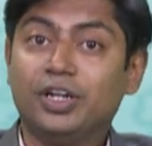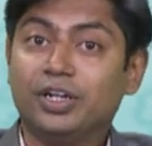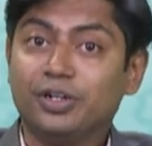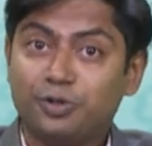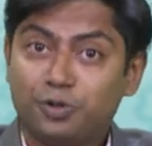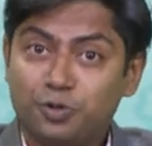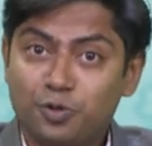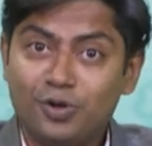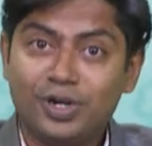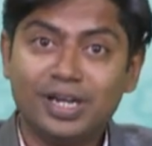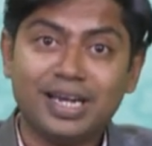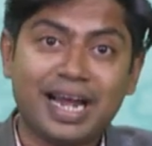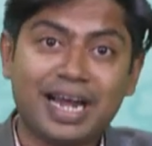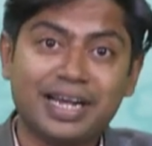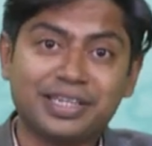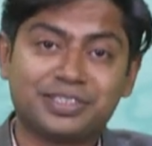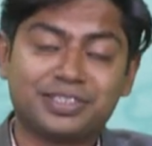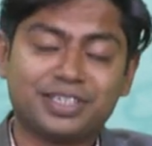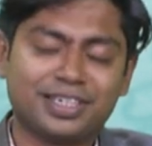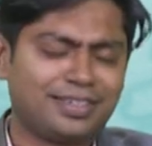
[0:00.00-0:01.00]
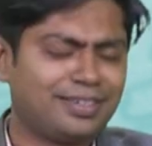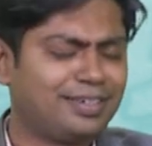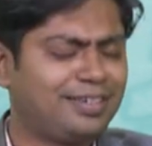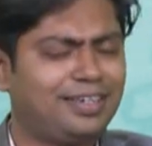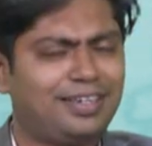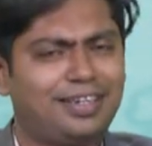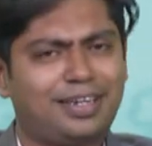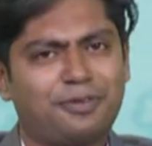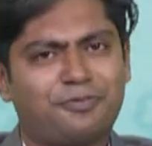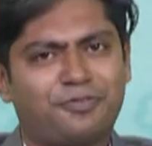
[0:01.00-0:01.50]
Google has done
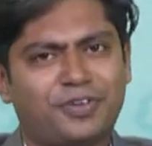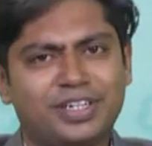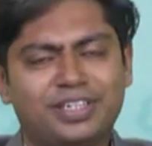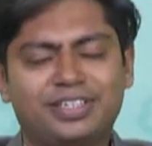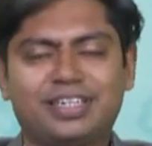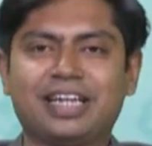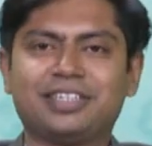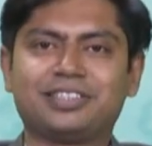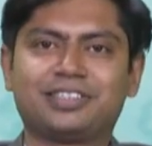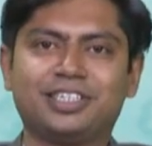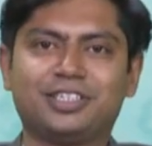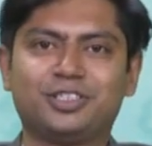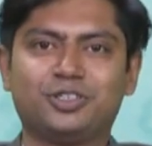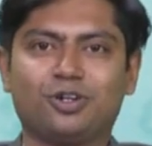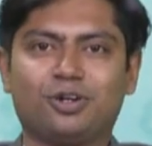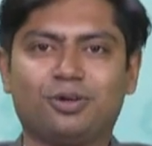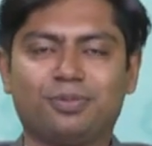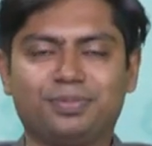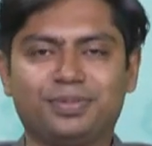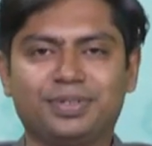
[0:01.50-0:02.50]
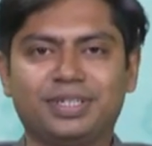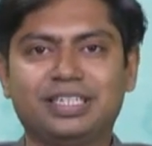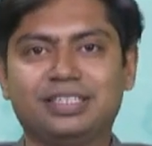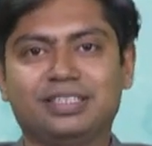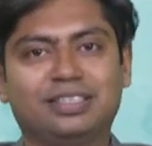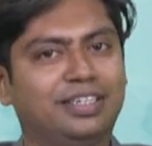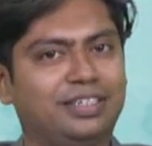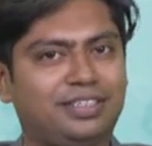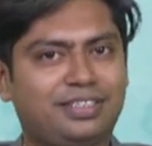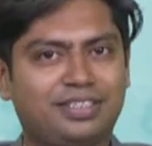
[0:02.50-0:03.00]
a fantastic job in
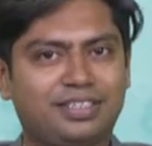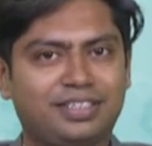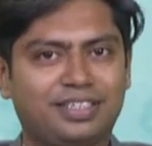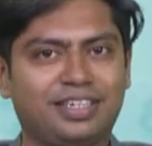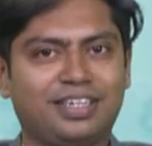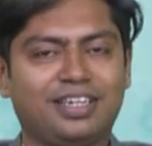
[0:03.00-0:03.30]
this.